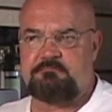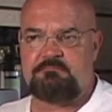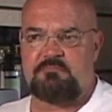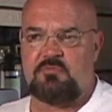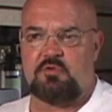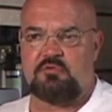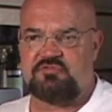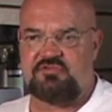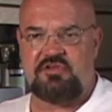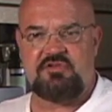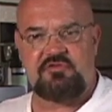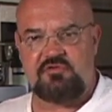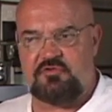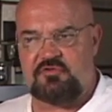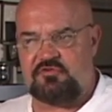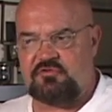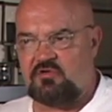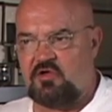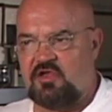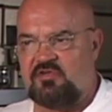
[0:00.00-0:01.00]
goes into
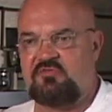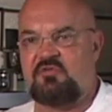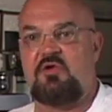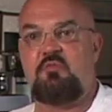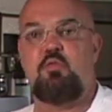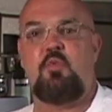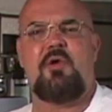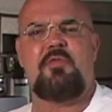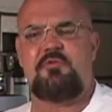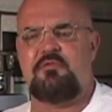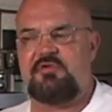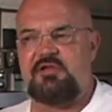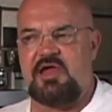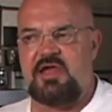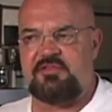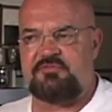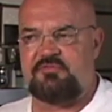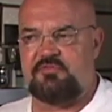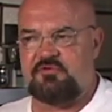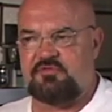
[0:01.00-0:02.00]
the sauce, whether or
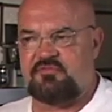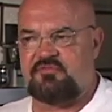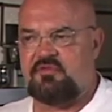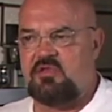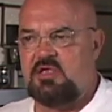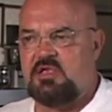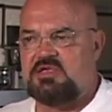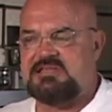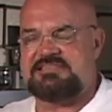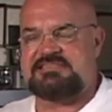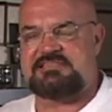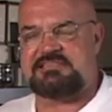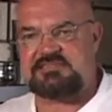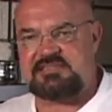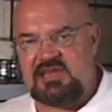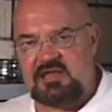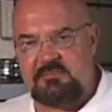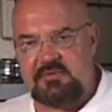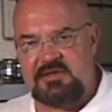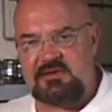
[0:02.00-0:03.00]
not there's
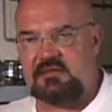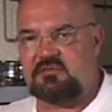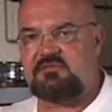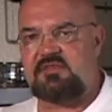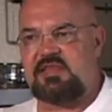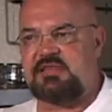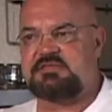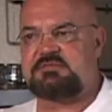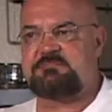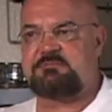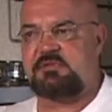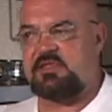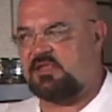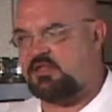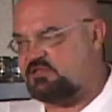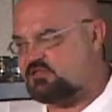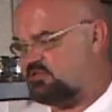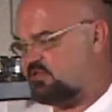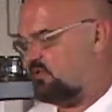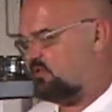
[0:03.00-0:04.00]
skimming that takes
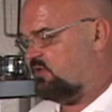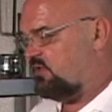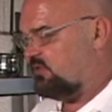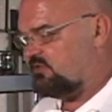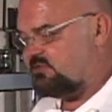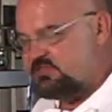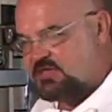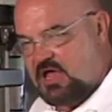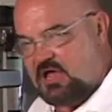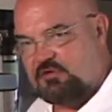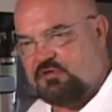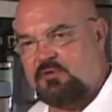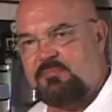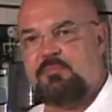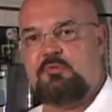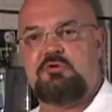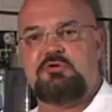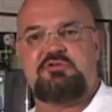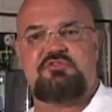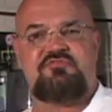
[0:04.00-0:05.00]
place and the
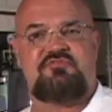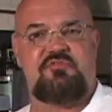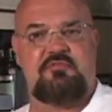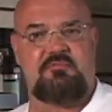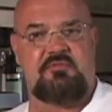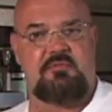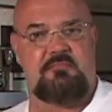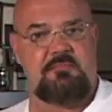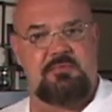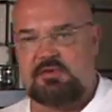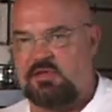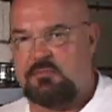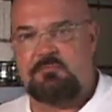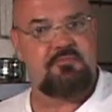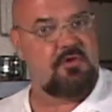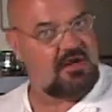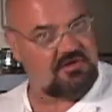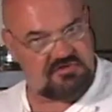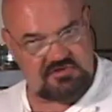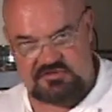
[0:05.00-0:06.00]
insolubles from the milling
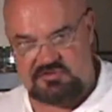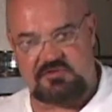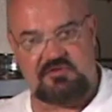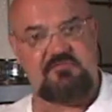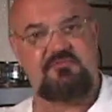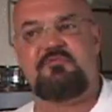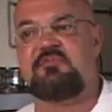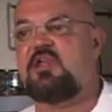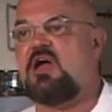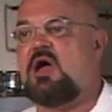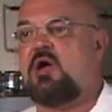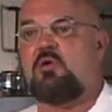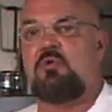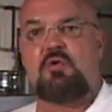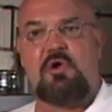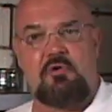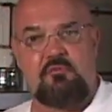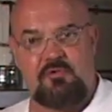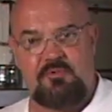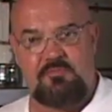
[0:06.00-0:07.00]
process of the
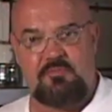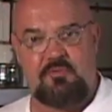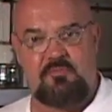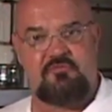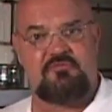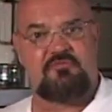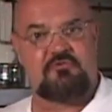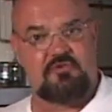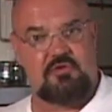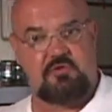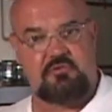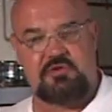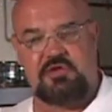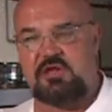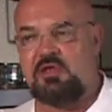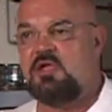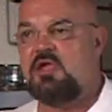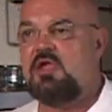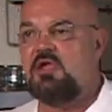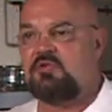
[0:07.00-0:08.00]
flour are removed
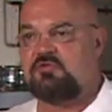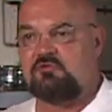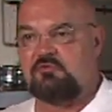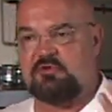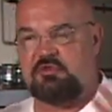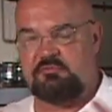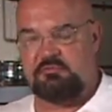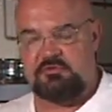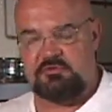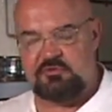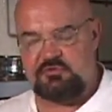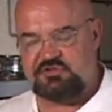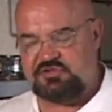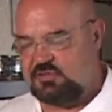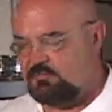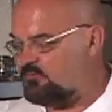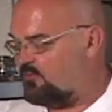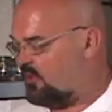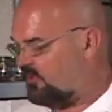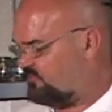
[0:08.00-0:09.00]
slowly during the
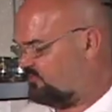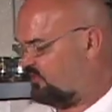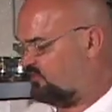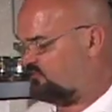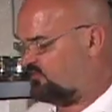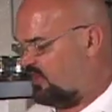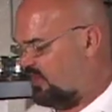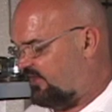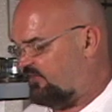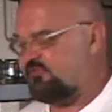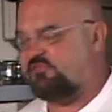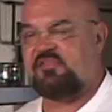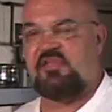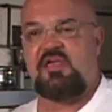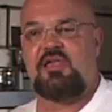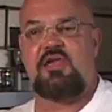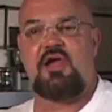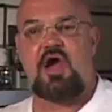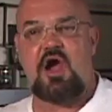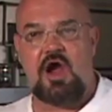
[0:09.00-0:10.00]
reducing process, as
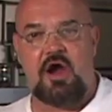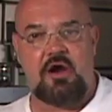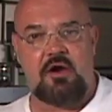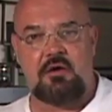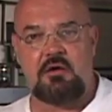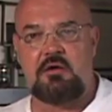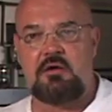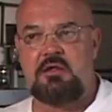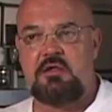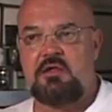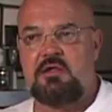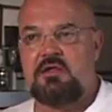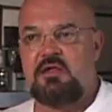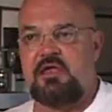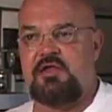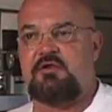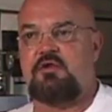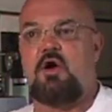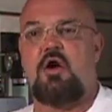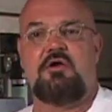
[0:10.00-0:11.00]
they are,
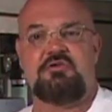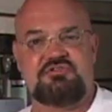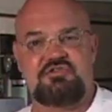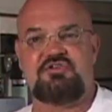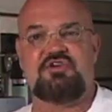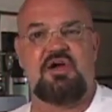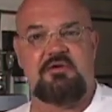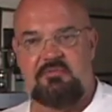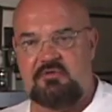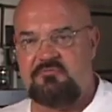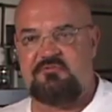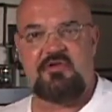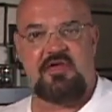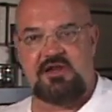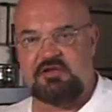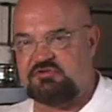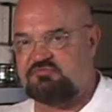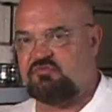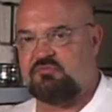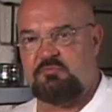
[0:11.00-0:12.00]
and all scum and
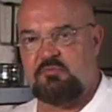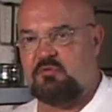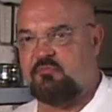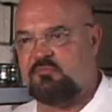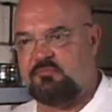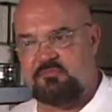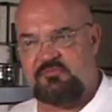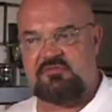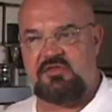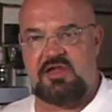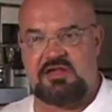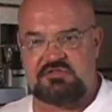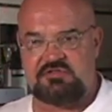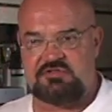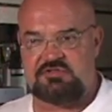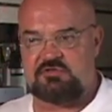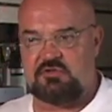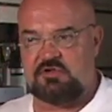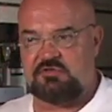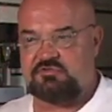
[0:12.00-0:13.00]
fat is removed from stocks
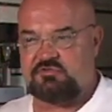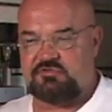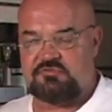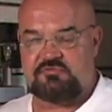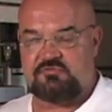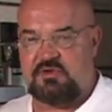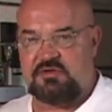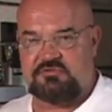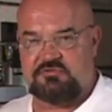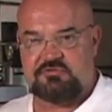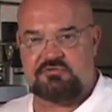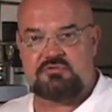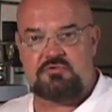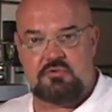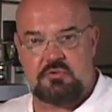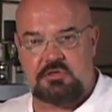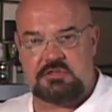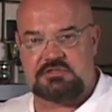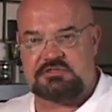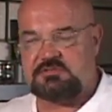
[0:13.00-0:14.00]
and sauces throughout this
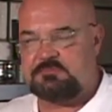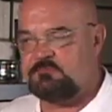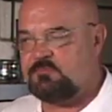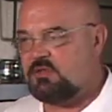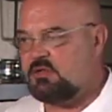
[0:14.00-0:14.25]
course.